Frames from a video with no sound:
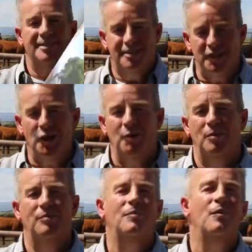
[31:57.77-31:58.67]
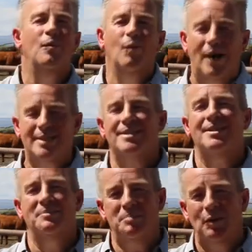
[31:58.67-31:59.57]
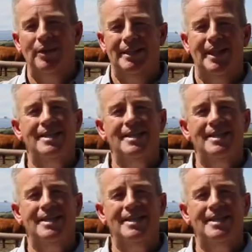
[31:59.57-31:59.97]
So, what's the point?